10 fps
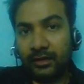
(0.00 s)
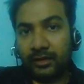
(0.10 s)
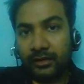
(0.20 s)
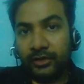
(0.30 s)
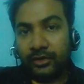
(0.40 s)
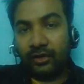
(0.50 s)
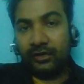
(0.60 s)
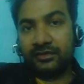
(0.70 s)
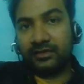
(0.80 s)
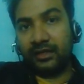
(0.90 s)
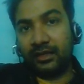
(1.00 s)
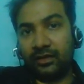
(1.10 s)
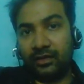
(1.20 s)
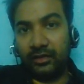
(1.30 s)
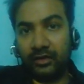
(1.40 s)
a new clause
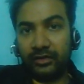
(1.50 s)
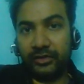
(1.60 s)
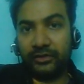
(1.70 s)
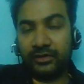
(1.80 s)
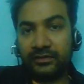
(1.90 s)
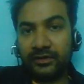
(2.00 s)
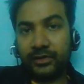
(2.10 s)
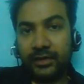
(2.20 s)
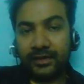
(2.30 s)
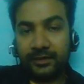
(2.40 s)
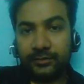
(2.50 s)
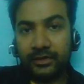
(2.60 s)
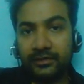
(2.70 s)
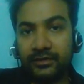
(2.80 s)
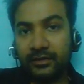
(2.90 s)
or a new concept that has
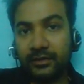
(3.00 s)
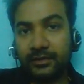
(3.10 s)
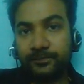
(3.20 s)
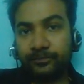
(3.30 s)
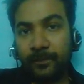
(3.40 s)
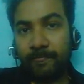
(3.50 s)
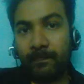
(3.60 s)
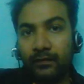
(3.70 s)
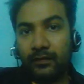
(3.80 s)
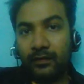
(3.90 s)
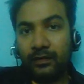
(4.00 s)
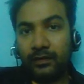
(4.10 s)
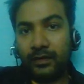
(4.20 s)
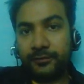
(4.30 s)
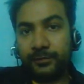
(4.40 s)
been inserted
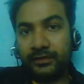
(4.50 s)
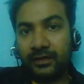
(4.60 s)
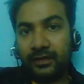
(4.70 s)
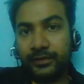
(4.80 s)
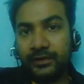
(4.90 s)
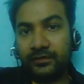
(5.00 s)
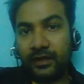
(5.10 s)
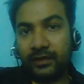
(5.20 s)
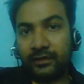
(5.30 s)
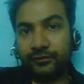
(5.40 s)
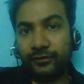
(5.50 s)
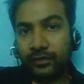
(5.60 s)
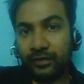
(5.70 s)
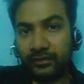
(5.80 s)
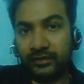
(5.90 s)
as per the Companies Act of
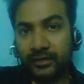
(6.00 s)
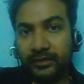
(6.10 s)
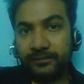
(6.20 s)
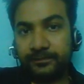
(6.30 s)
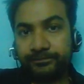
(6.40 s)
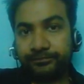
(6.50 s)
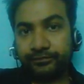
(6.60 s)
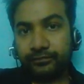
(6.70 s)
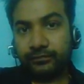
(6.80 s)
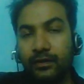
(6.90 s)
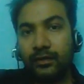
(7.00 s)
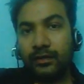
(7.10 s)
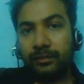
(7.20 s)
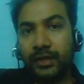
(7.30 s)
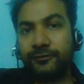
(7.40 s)
2013.
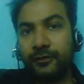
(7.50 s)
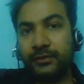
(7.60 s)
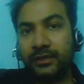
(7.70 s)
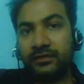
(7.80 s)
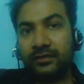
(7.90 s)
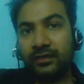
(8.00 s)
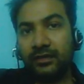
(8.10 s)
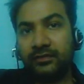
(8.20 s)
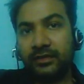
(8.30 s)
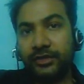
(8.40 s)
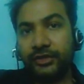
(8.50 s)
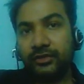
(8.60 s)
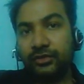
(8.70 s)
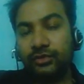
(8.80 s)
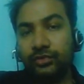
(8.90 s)
Apart from this,
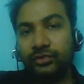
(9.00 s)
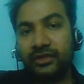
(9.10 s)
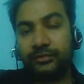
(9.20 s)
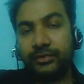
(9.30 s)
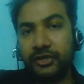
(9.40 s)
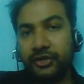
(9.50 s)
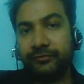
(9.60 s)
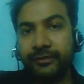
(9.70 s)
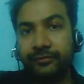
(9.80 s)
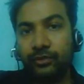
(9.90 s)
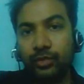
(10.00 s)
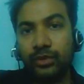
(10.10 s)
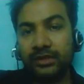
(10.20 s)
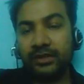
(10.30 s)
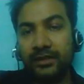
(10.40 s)
section 2 subsection
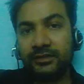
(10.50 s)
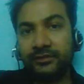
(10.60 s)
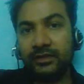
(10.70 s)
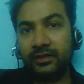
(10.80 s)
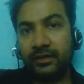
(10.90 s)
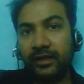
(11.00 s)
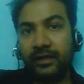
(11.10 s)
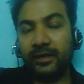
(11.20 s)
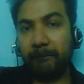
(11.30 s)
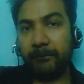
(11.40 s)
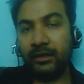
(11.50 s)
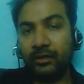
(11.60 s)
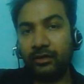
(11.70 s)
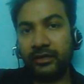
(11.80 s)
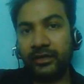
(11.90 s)
51 deals with
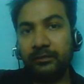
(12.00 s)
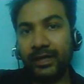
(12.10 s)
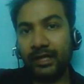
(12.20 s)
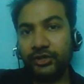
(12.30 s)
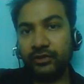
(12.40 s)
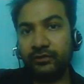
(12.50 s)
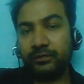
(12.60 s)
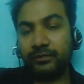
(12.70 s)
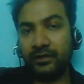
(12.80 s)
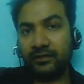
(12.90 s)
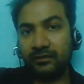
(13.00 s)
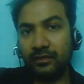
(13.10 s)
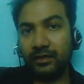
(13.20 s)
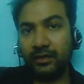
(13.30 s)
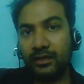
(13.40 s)
KMP or key managerial
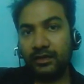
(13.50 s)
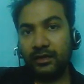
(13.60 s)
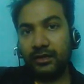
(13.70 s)
personnel,